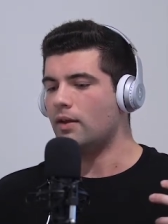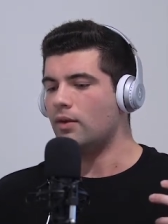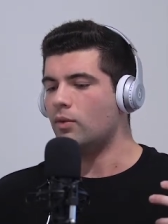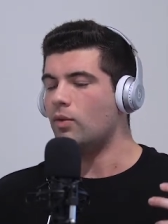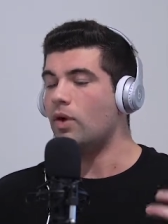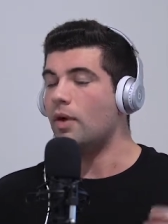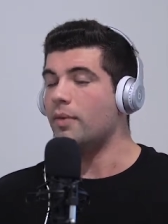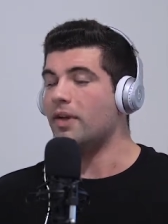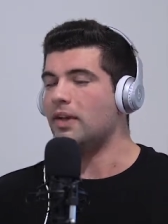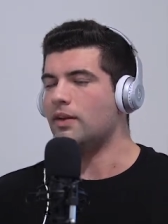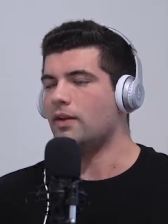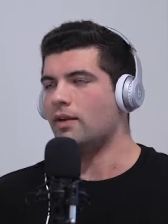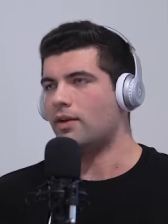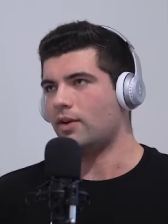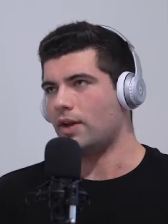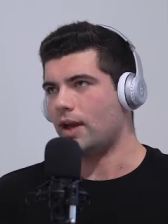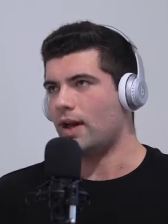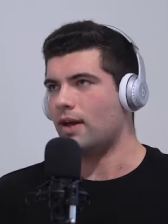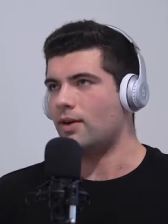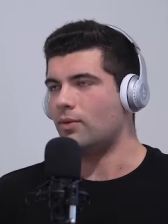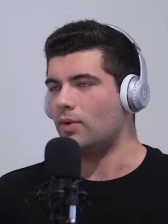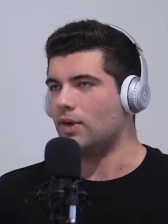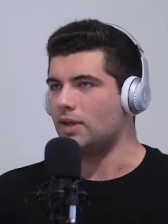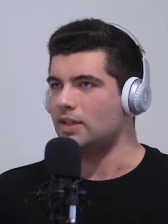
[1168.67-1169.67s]
Well, I mean, okay,
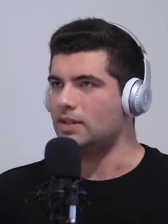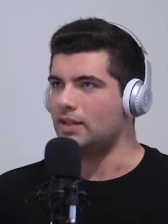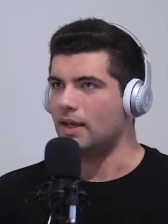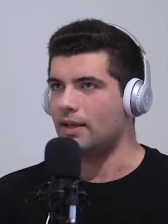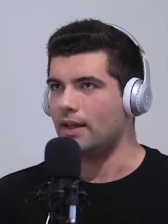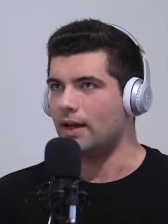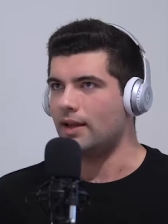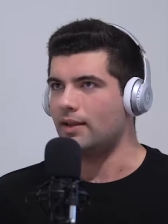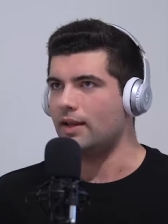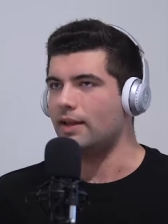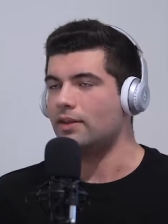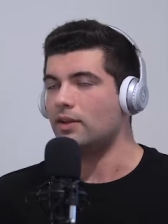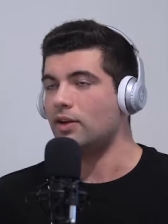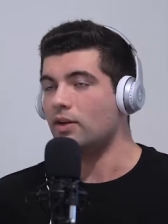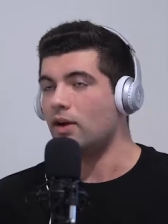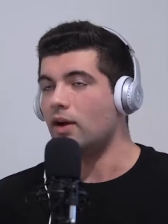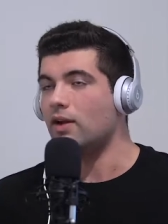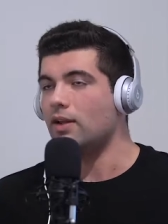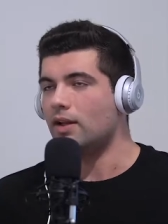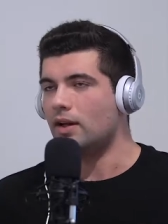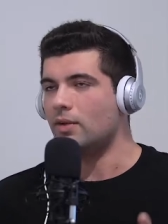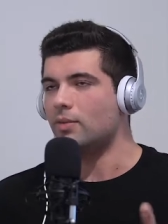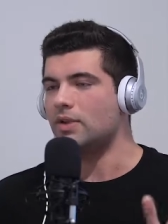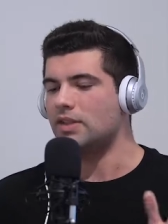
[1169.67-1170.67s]
I don't want to say that. Like there are
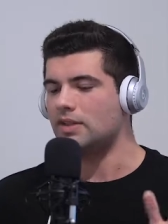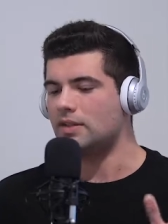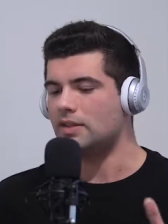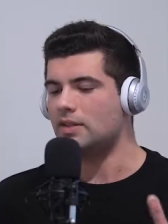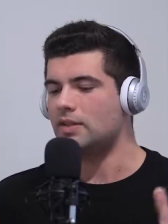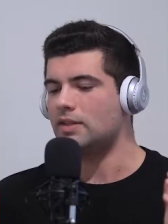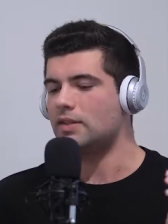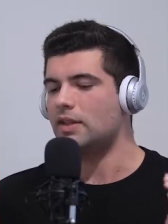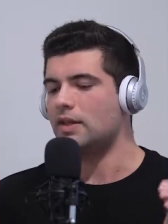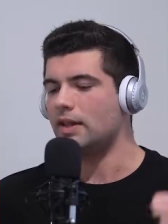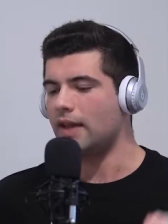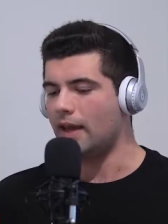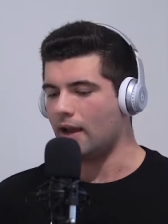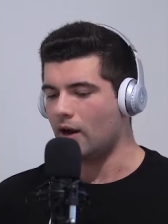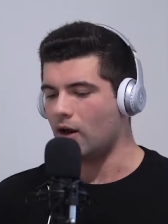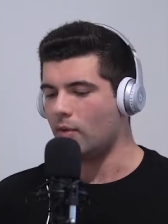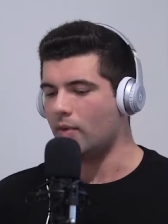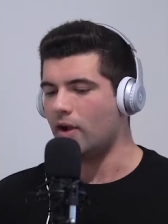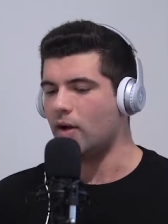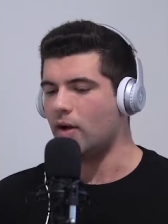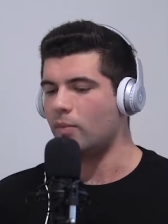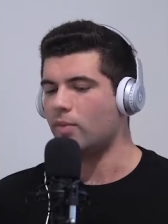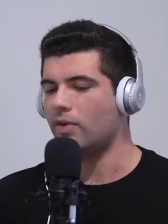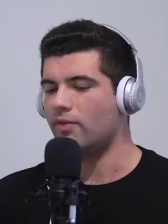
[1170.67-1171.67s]
a lot of businesses that care
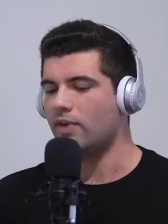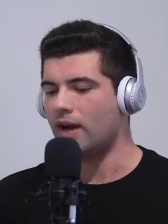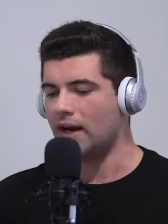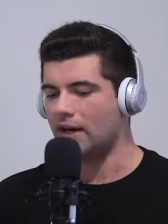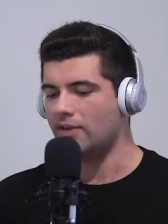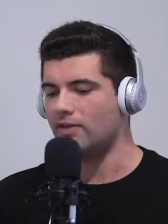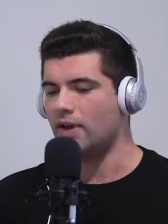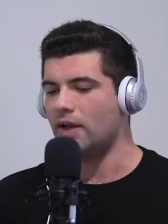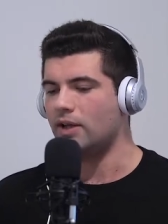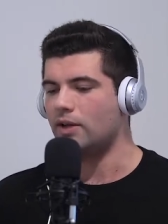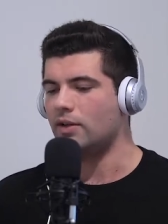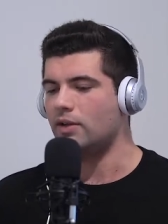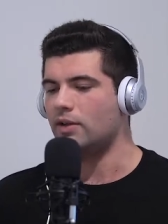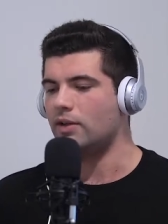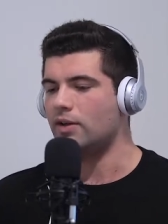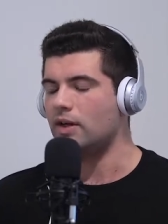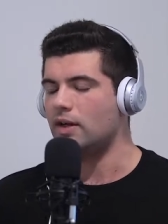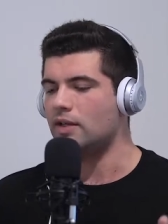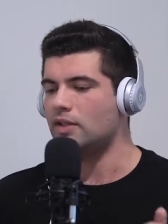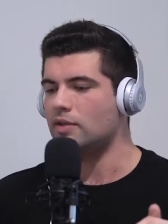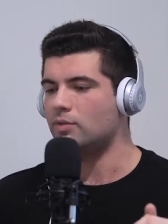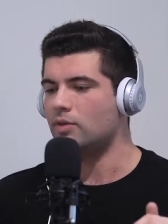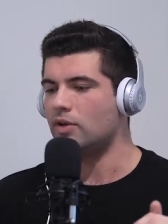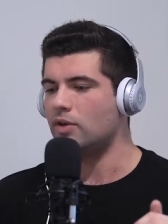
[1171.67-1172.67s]
about providing value to their
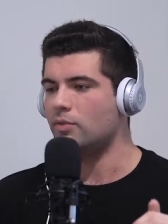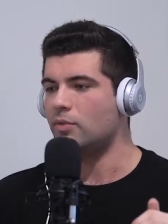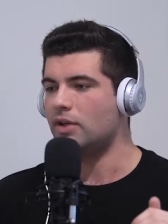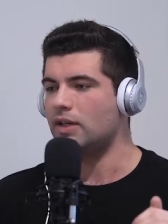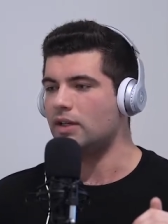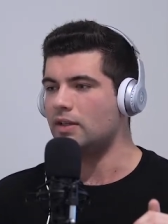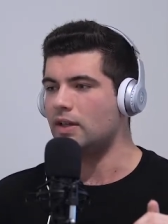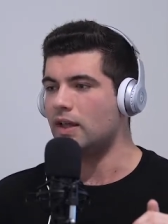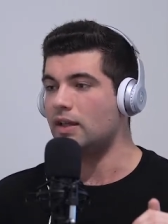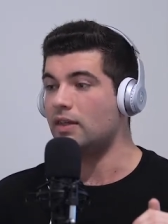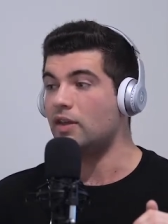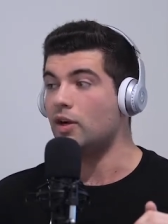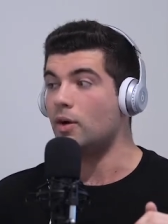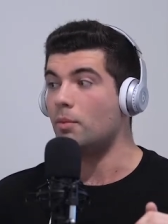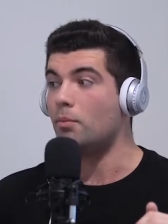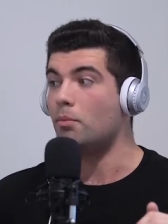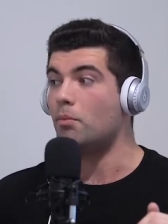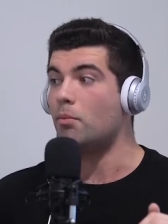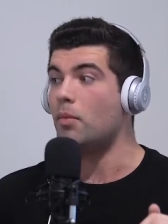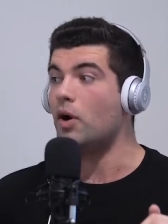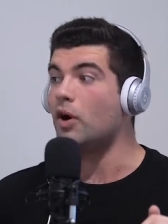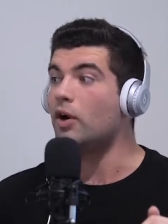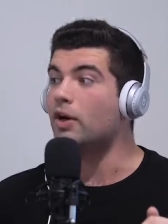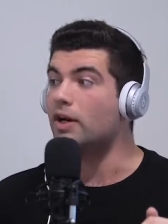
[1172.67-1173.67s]
customer, but in their
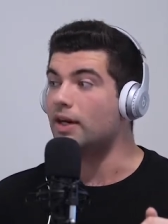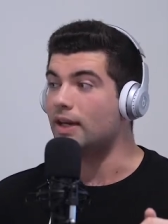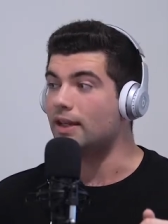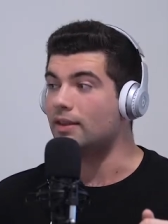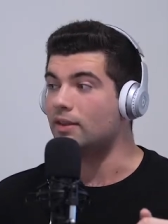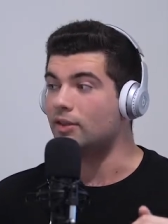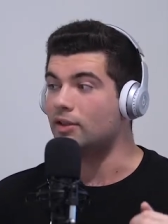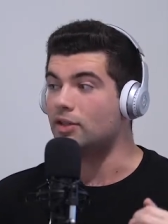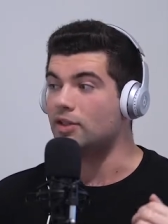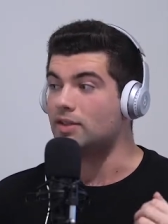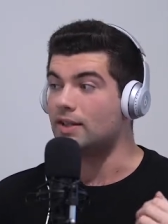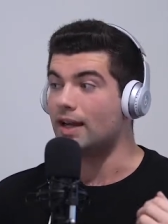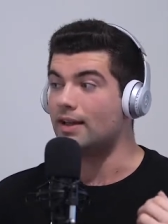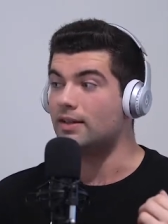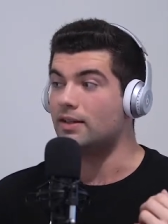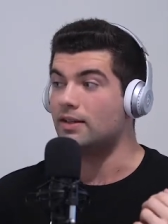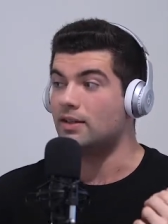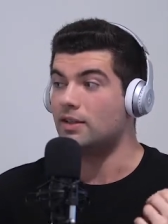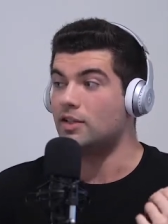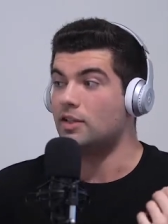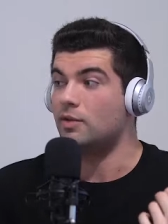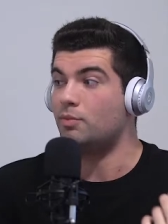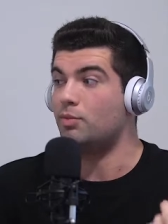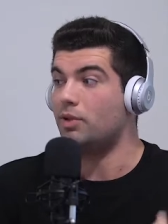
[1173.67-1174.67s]
marketing, they're just not
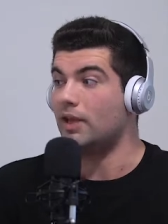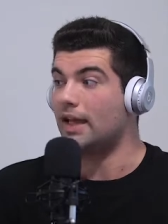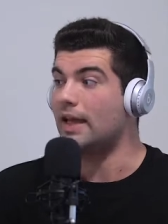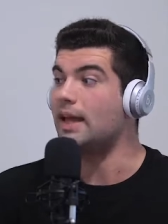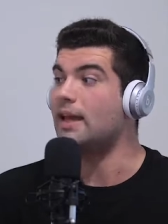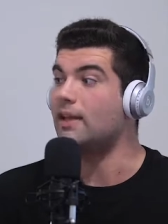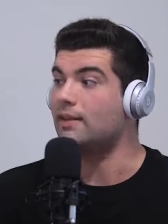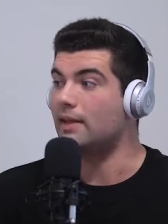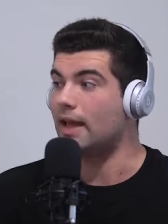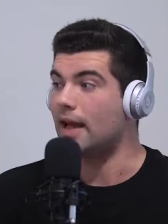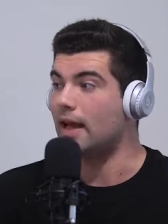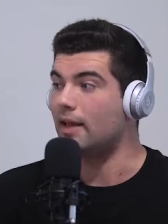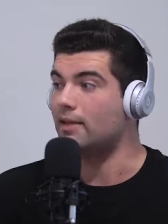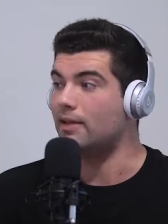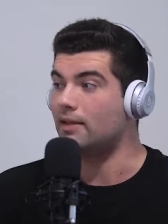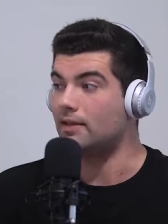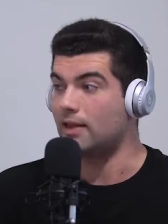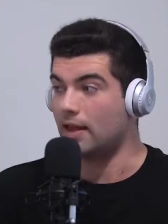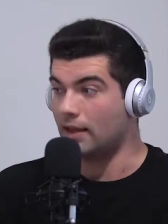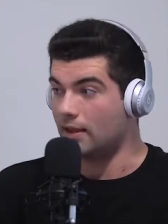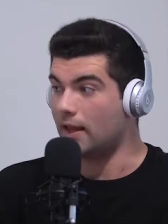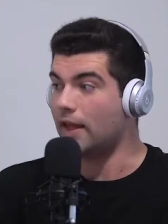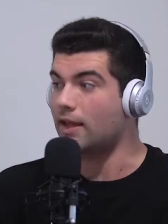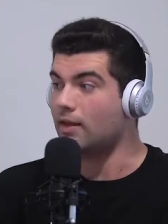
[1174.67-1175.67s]
displaying that
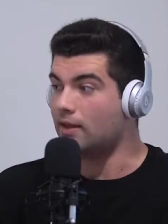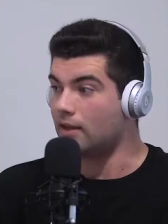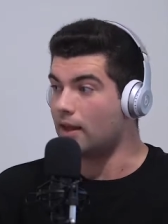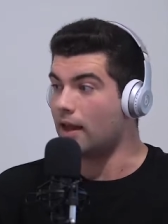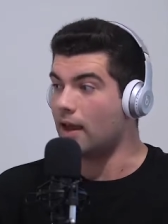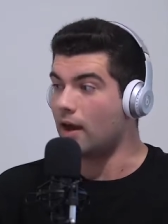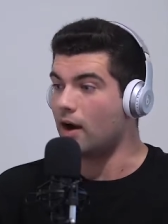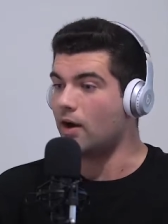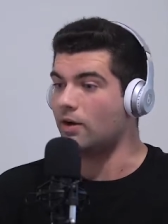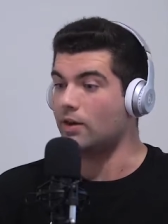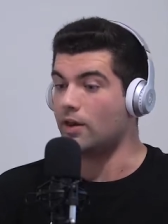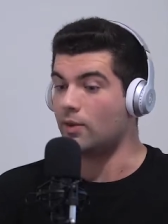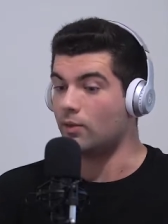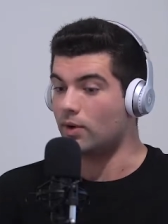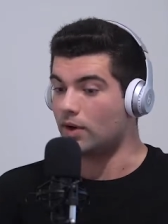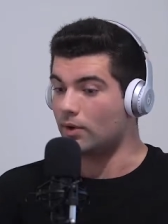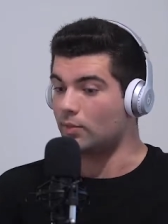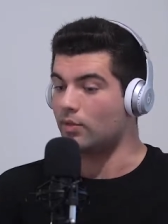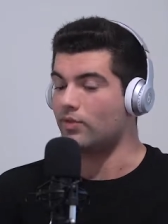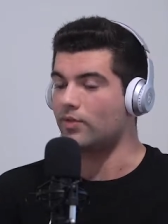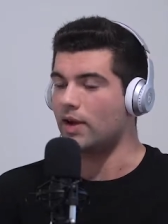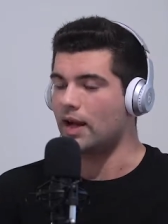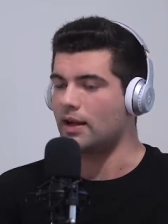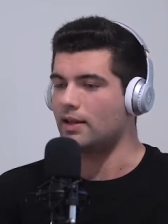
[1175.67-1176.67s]
they like care and they want to
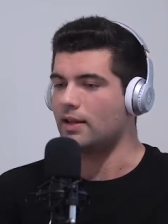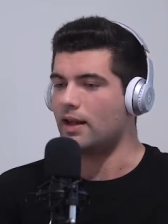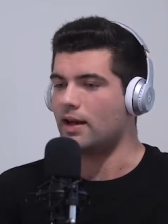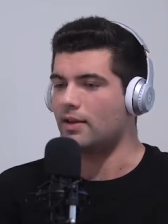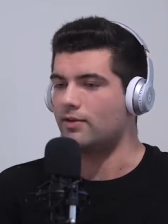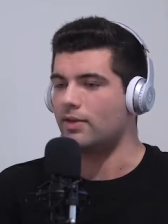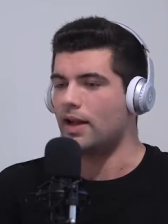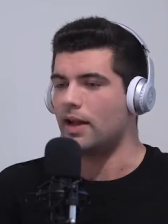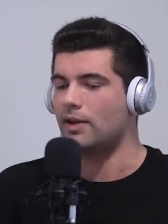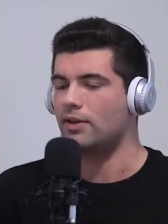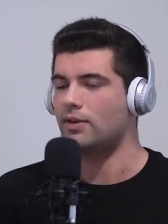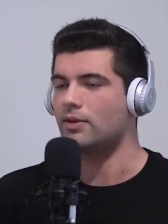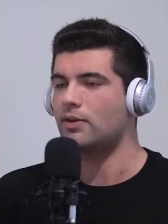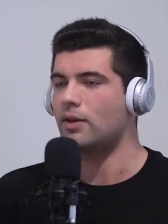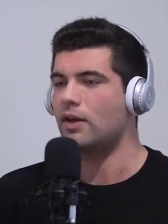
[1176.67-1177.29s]
provide a lot of value.